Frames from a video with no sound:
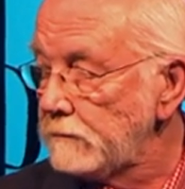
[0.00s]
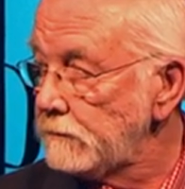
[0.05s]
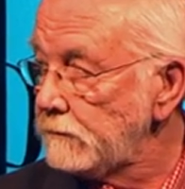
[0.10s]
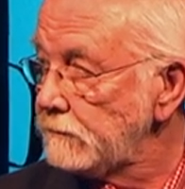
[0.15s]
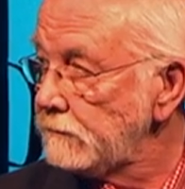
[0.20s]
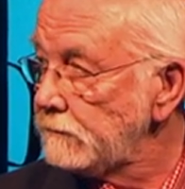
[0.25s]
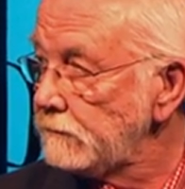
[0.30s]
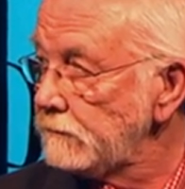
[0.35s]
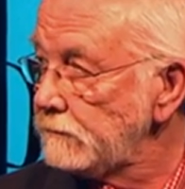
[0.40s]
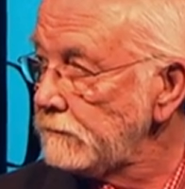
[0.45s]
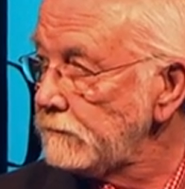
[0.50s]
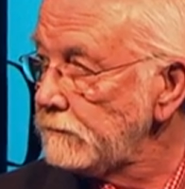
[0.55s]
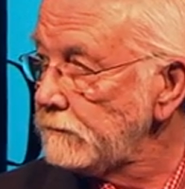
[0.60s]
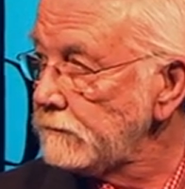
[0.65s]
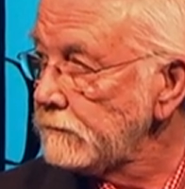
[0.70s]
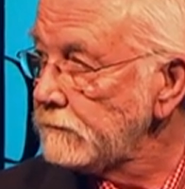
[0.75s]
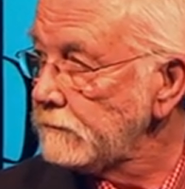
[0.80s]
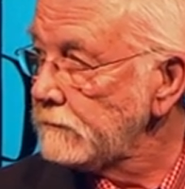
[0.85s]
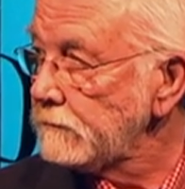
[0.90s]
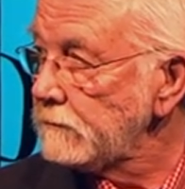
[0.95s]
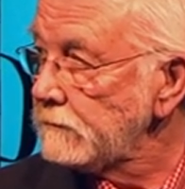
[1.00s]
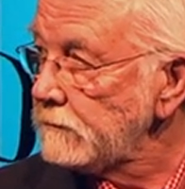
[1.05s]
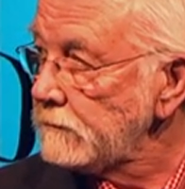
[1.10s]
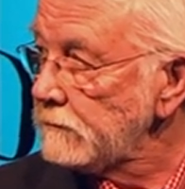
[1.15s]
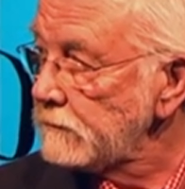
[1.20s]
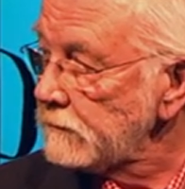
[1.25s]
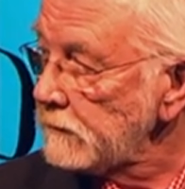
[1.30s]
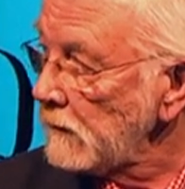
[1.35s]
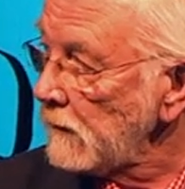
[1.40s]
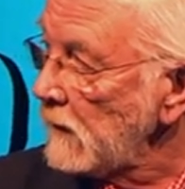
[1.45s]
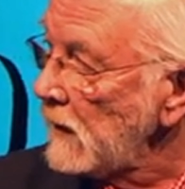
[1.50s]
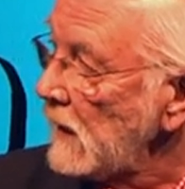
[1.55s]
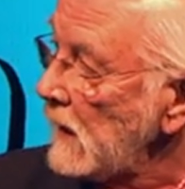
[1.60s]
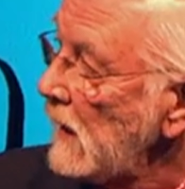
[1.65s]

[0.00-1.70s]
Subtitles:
Nothing is said.